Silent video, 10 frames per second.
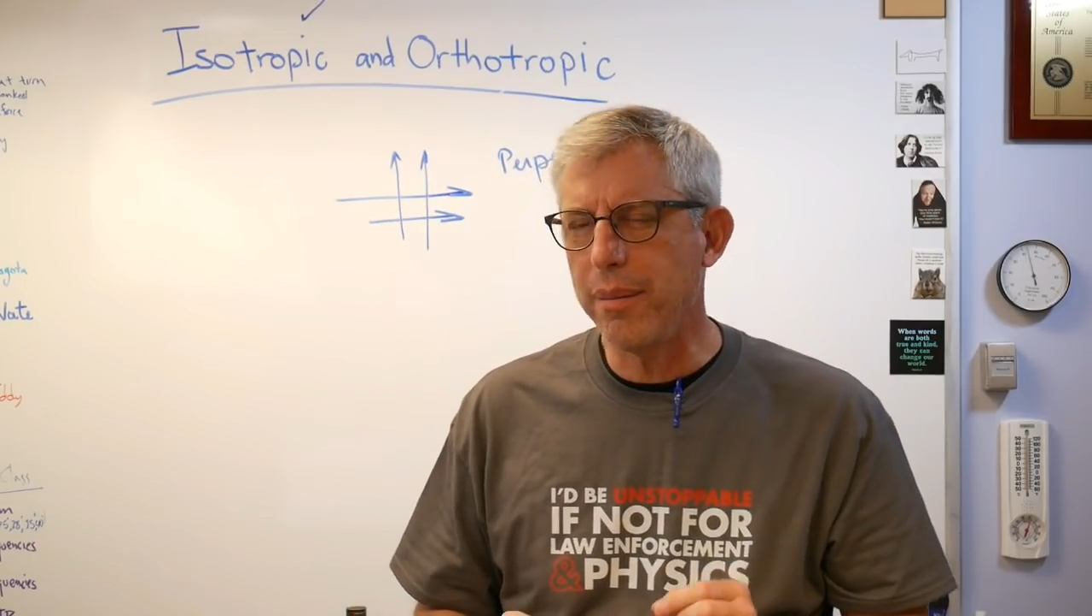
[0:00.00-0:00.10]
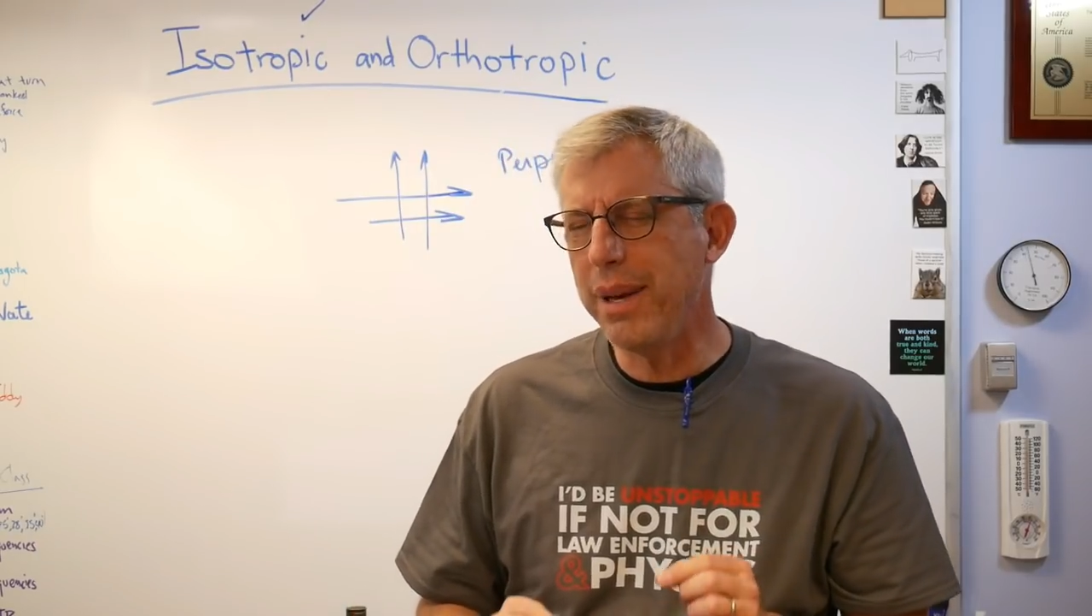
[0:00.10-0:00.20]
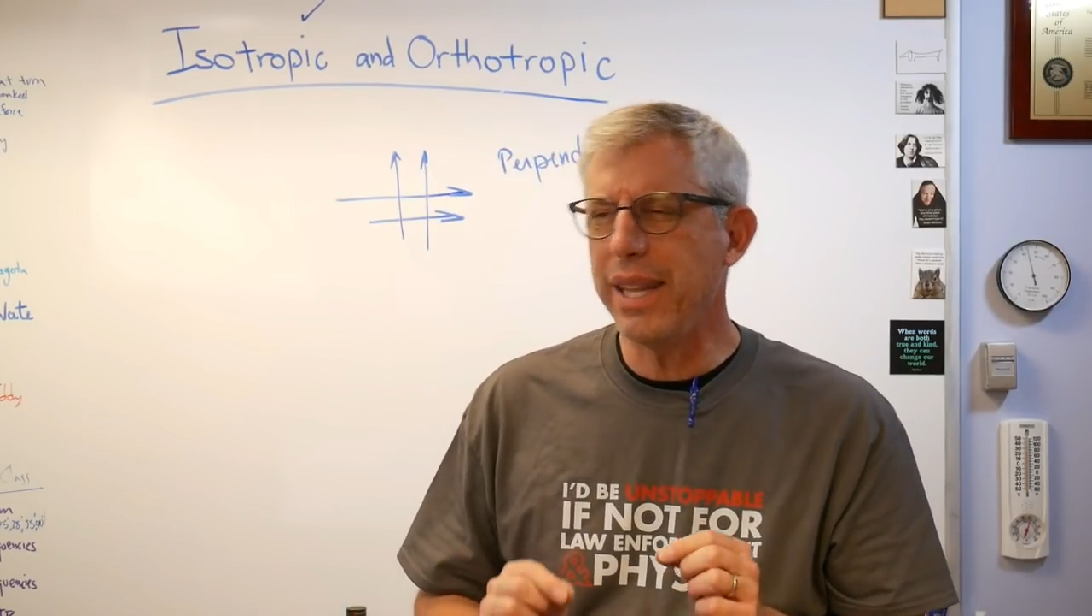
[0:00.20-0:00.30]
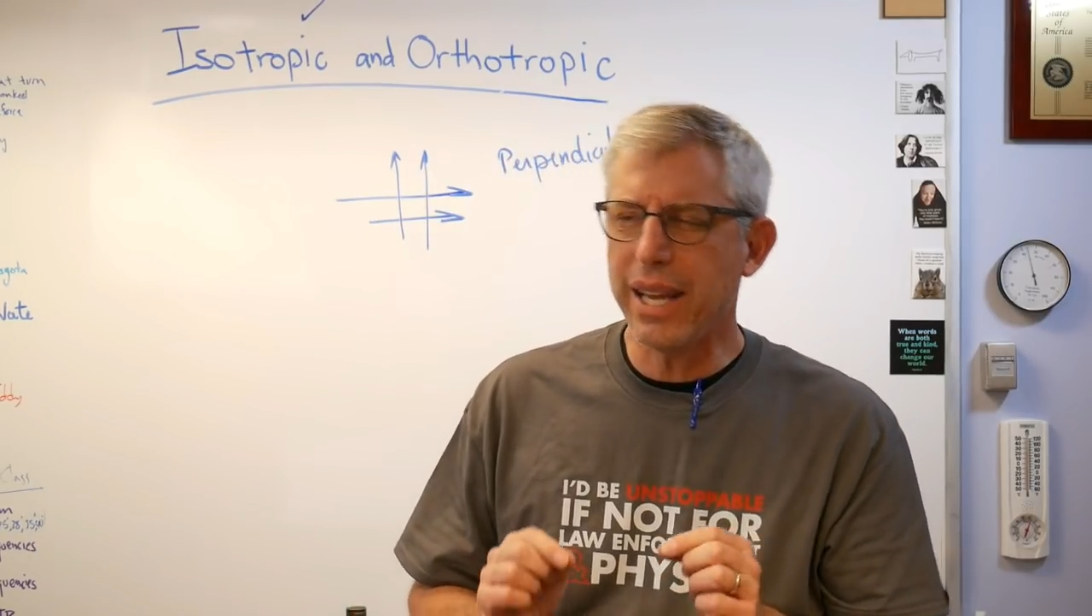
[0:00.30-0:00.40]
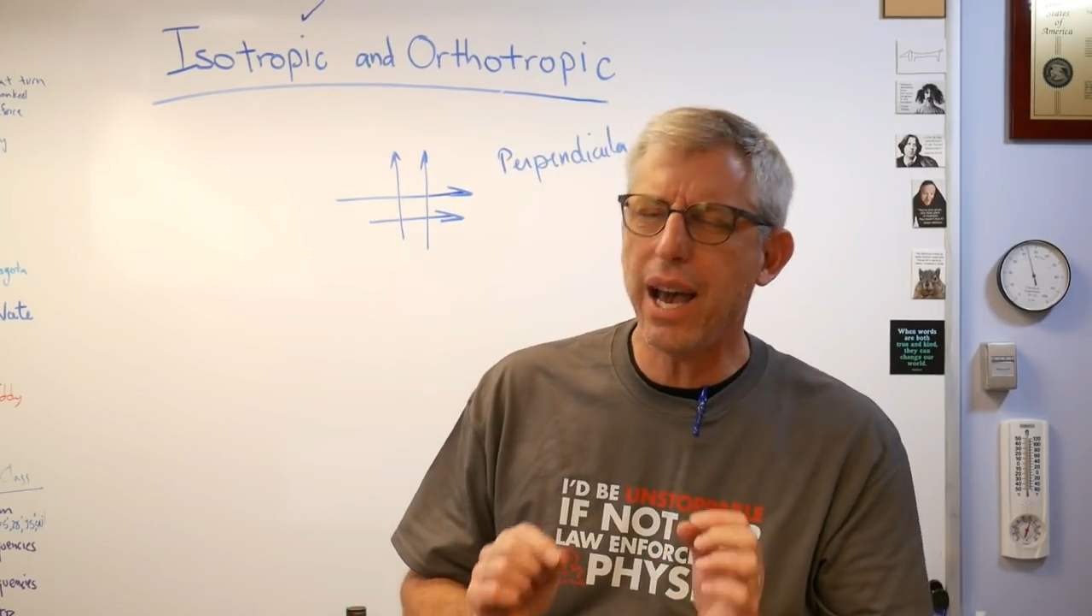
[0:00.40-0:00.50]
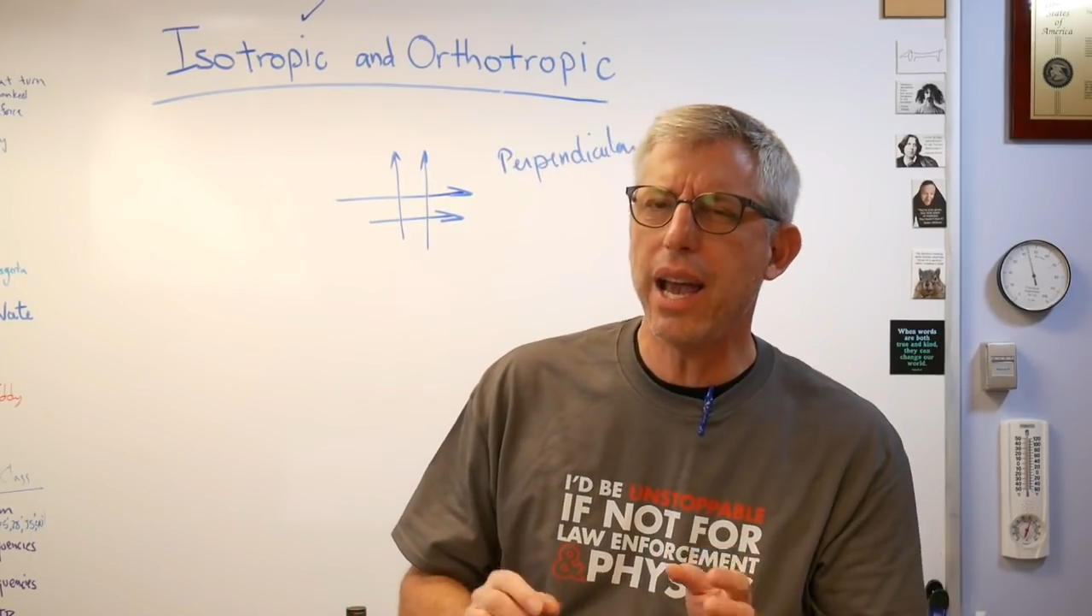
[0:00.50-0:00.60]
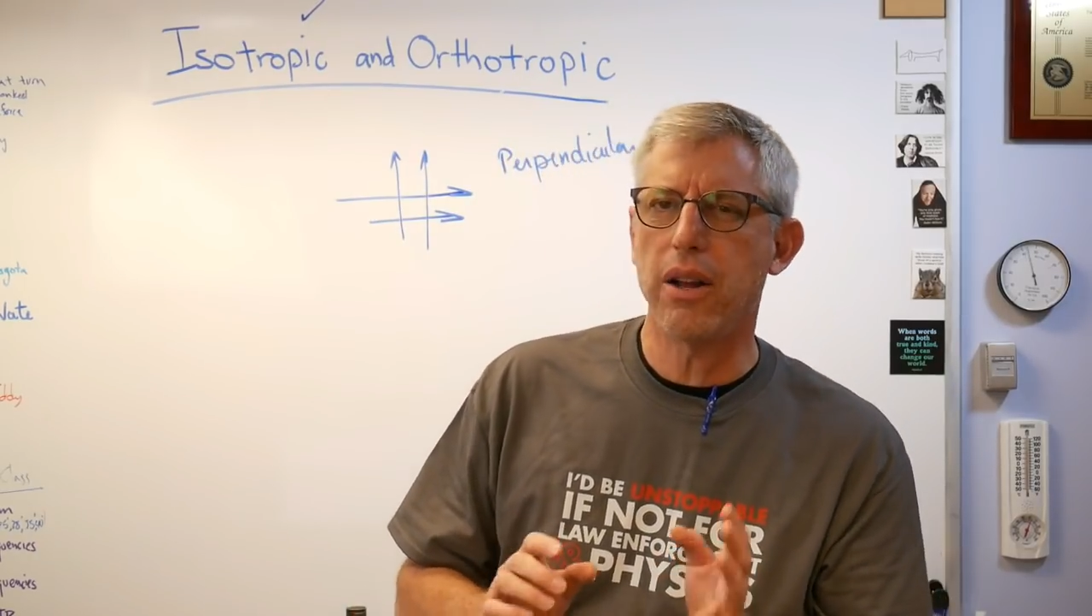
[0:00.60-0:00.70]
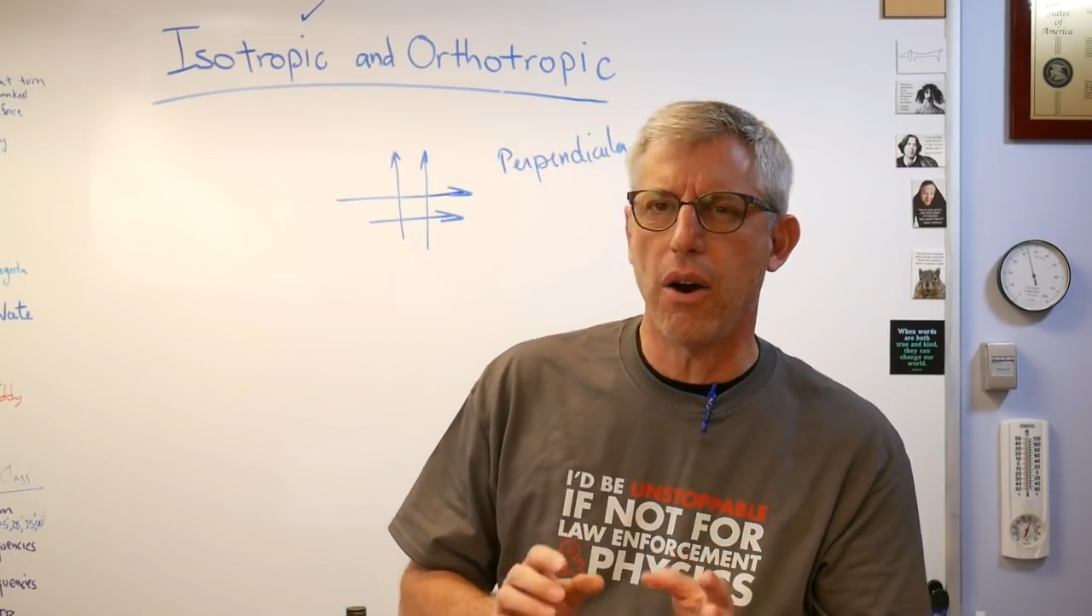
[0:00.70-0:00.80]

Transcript: I mean, they kind of